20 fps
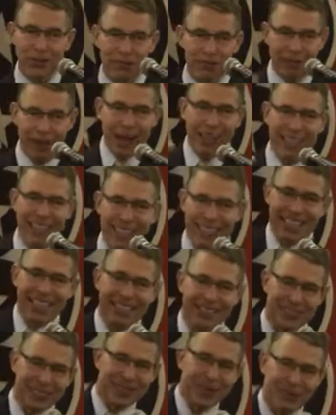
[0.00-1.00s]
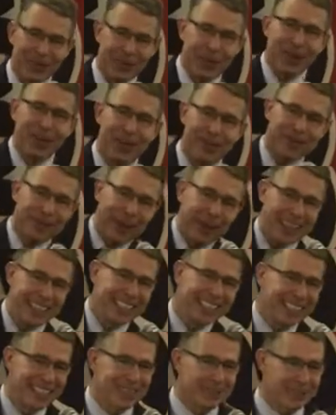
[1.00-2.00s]
and finally gets airborne, and
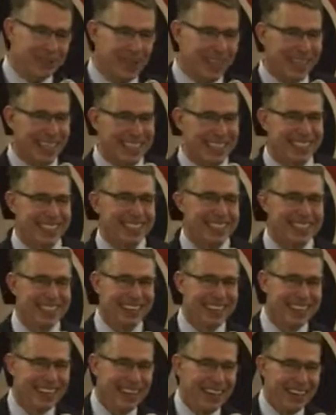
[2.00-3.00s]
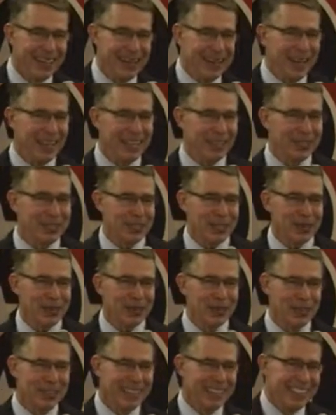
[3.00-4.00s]
finally gets flying. And
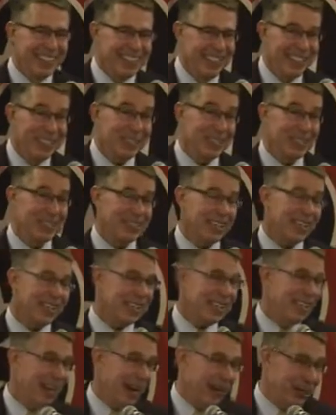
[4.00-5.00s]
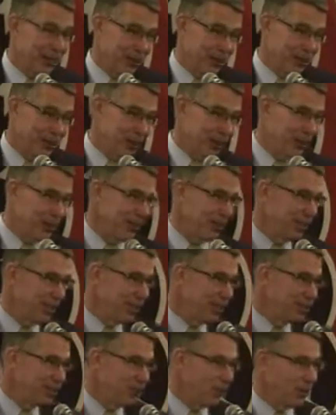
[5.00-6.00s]
so at least that's Tiger's version
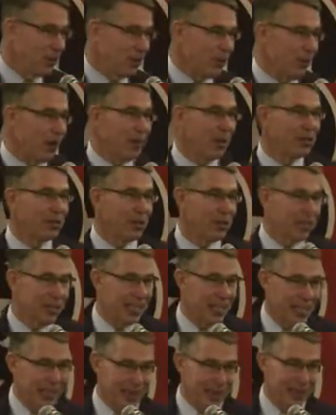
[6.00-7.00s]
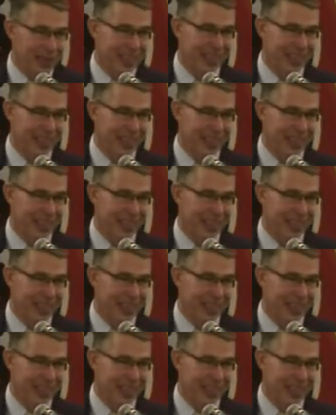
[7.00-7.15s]
of where Wild Turkey came